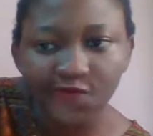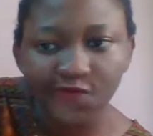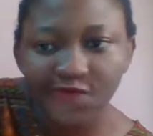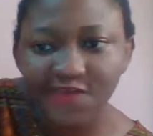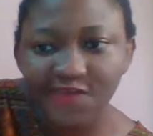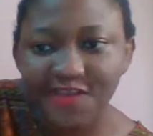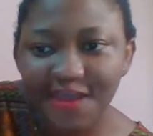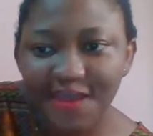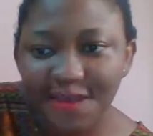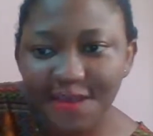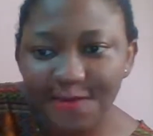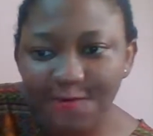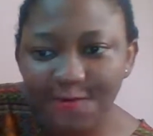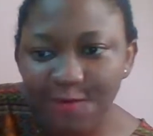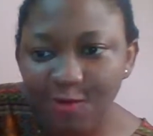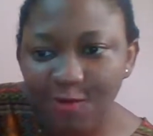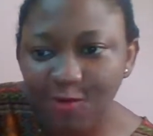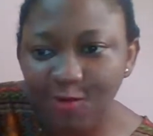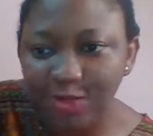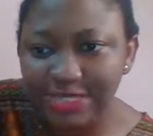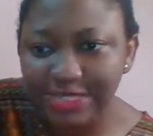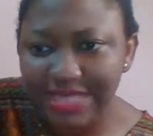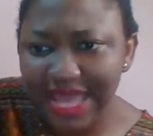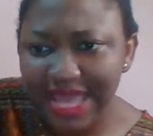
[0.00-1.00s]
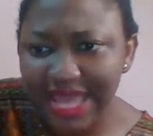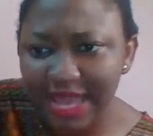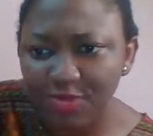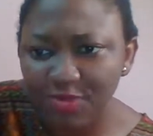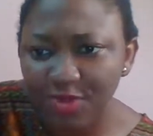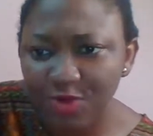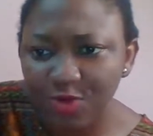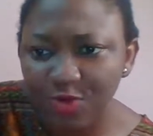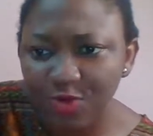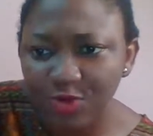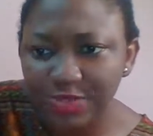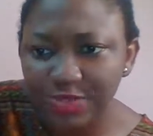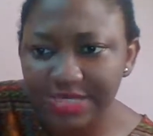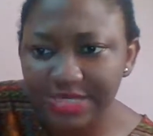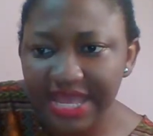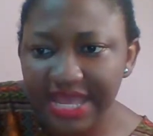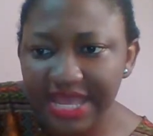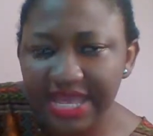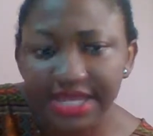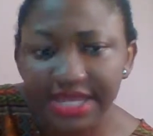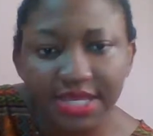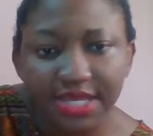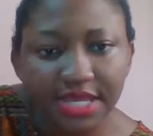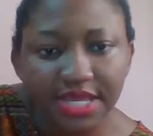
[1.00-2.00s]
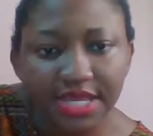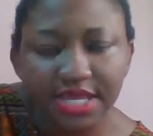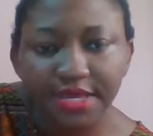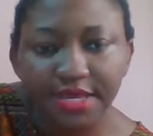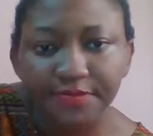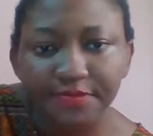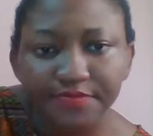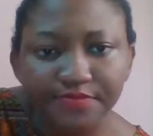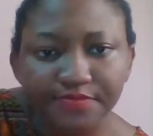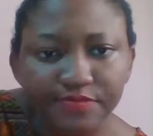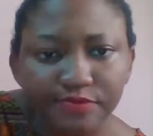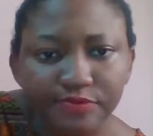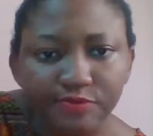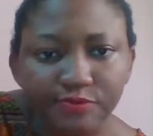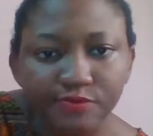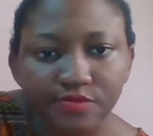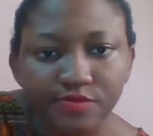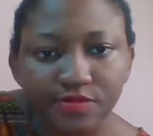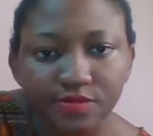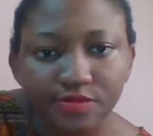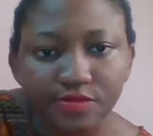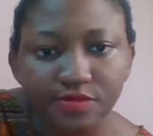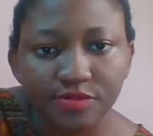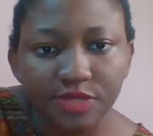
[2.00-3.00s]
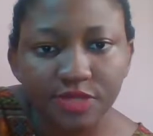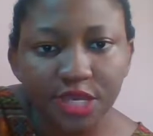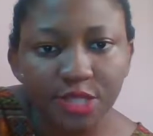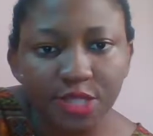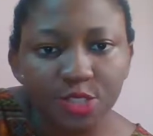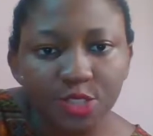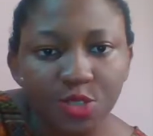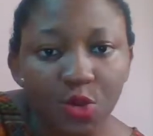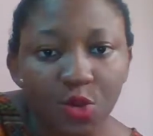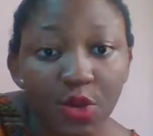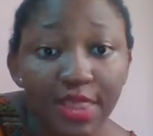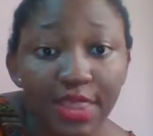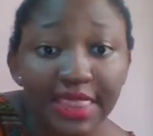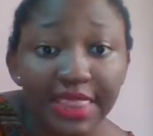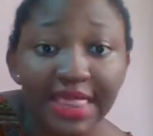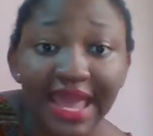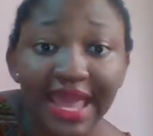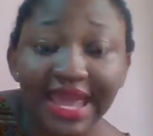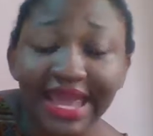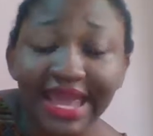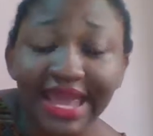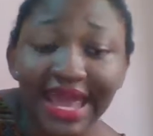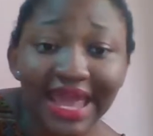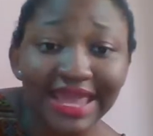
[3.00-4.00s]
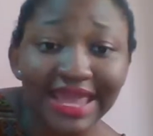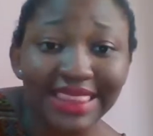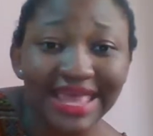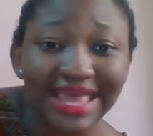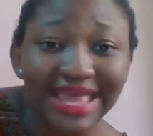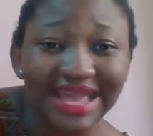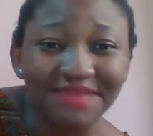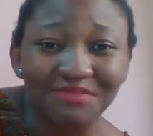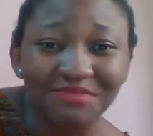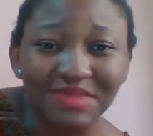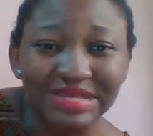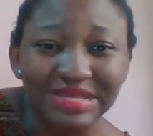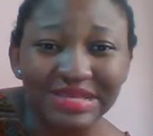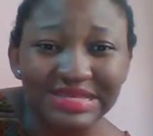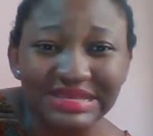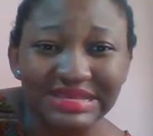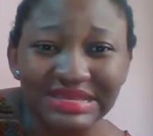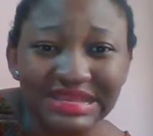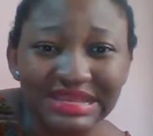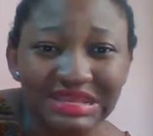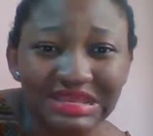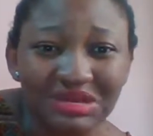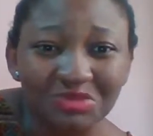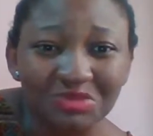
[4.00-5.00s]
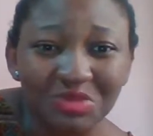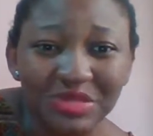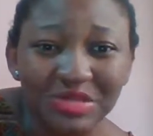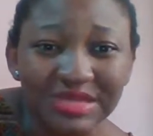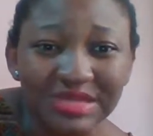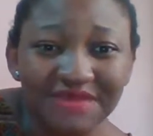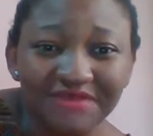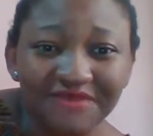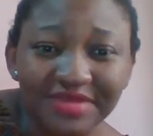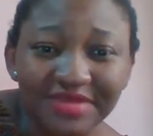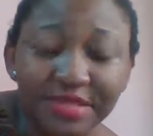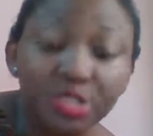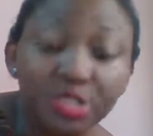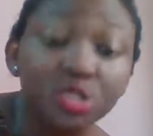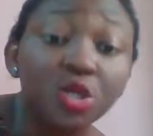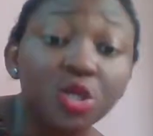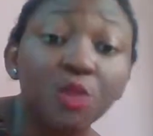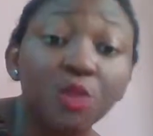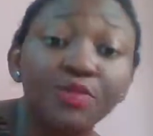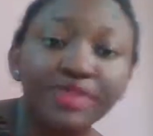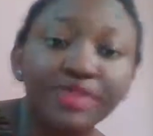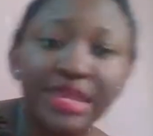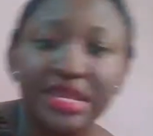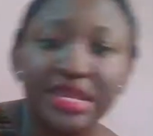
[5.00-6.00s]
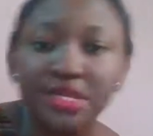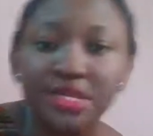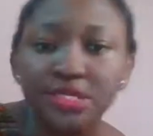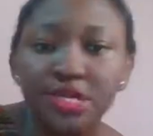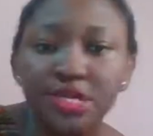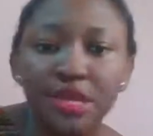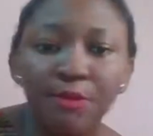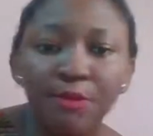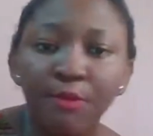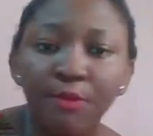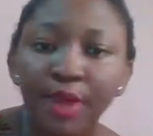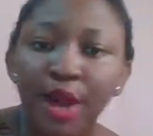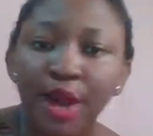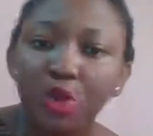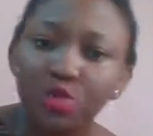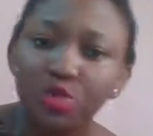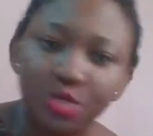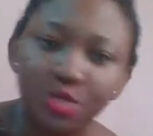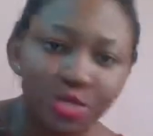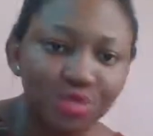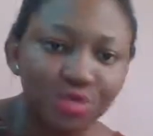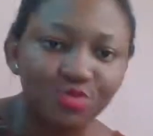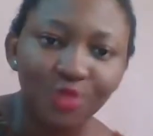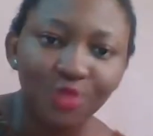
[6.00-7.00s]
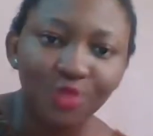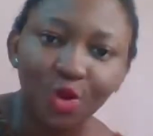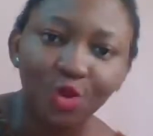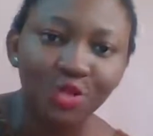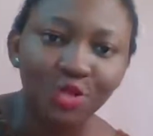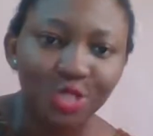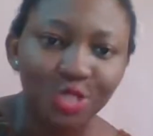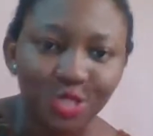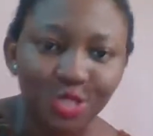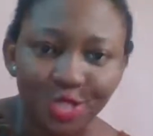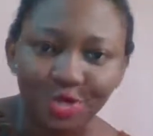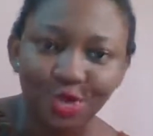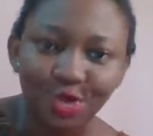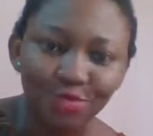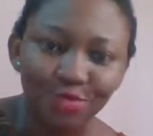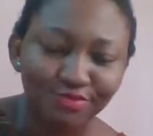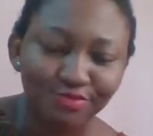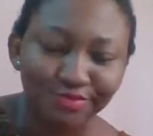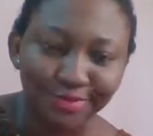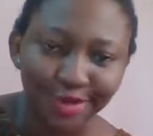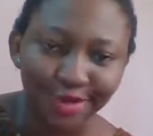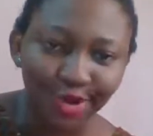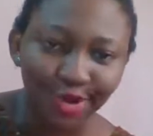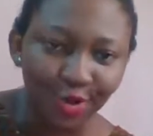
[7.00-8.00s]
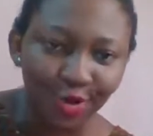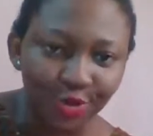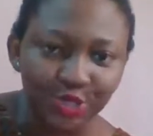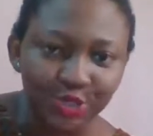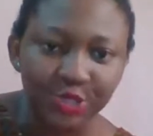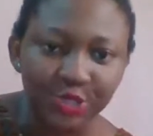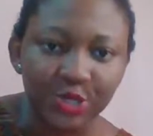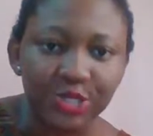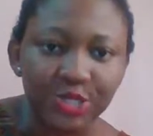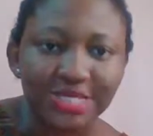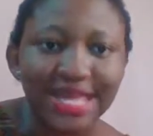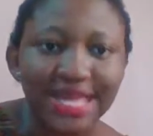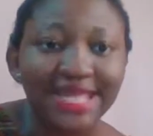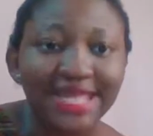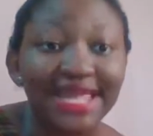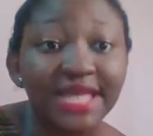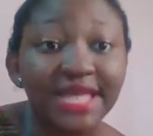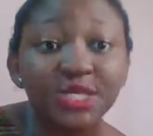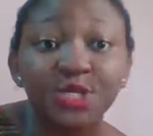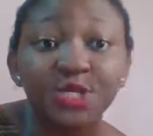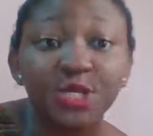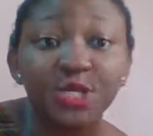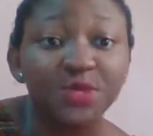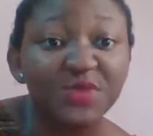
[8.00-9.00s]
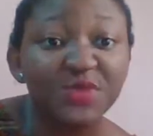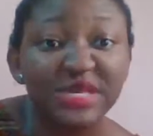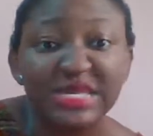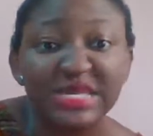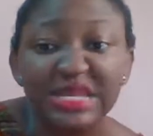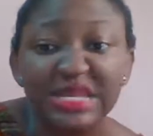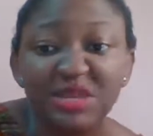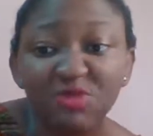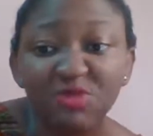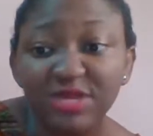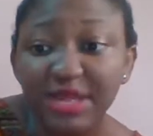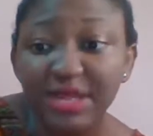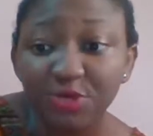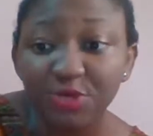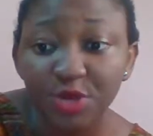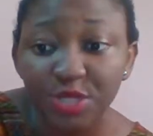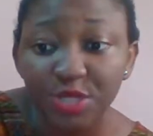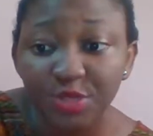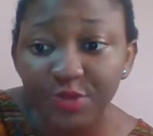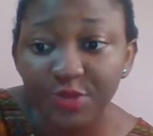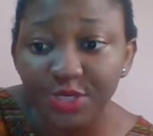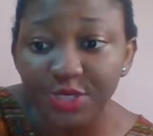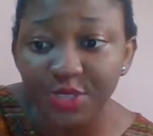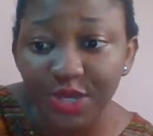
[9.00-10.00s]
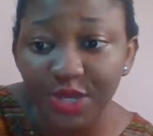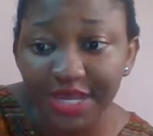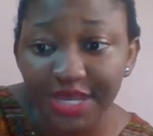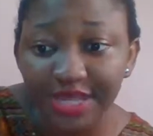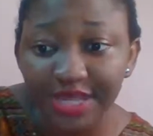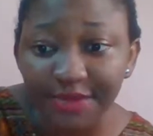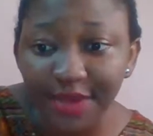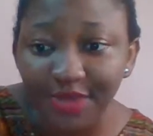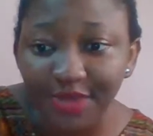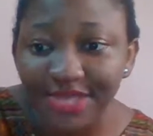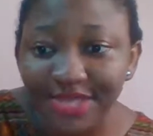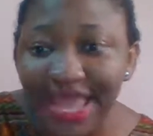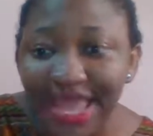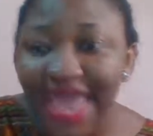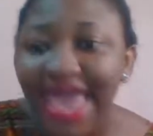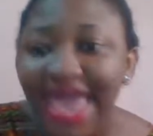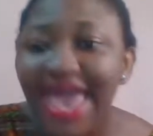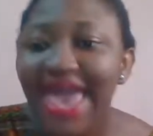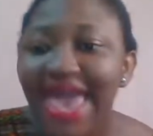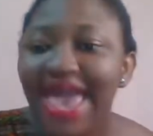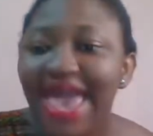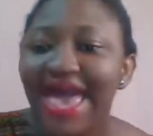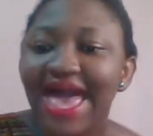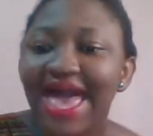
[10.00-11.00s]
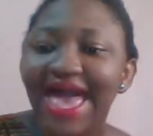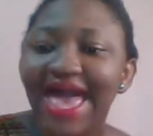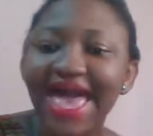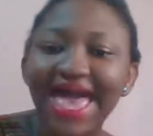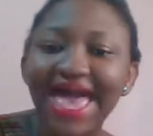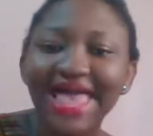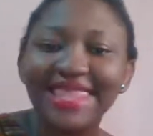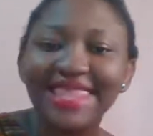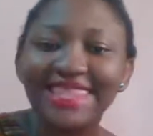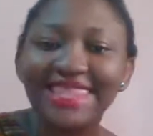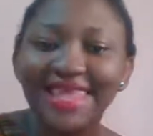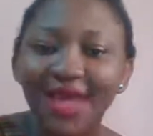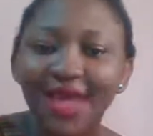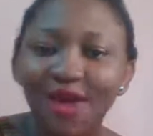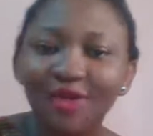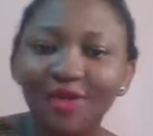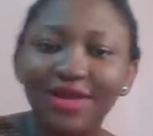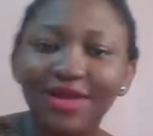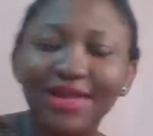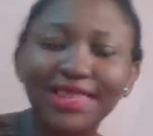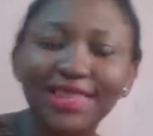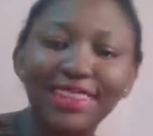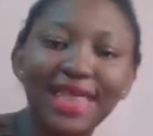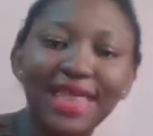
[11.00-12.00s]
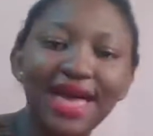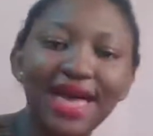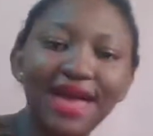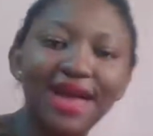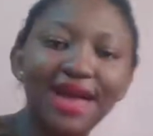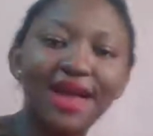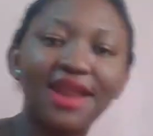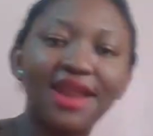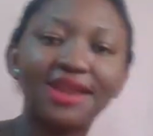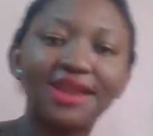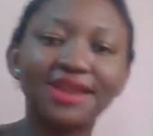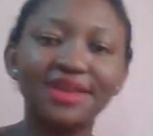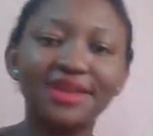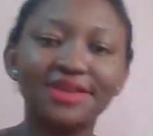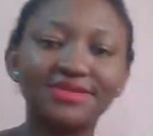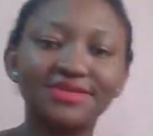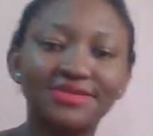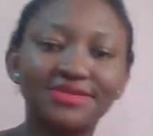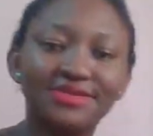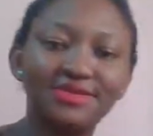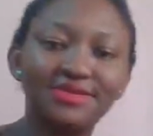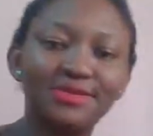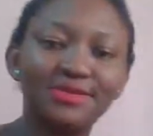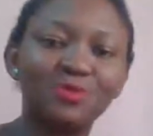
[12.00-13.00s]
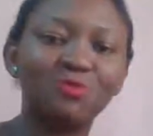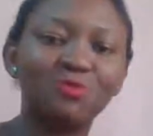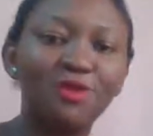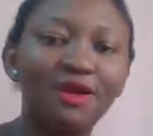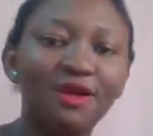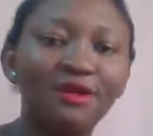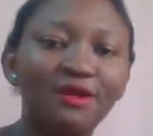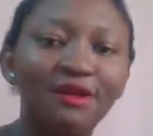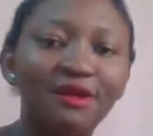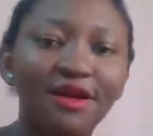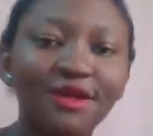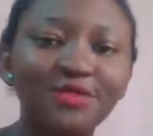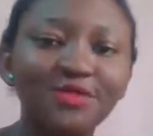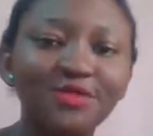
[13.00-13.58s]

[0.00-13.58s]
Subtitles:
yeah. Where was I? Where was I? So like I like basically almost some things about all these cultures, and that's just basically what I'm going to be talking about. Hello, Gladys. Welcome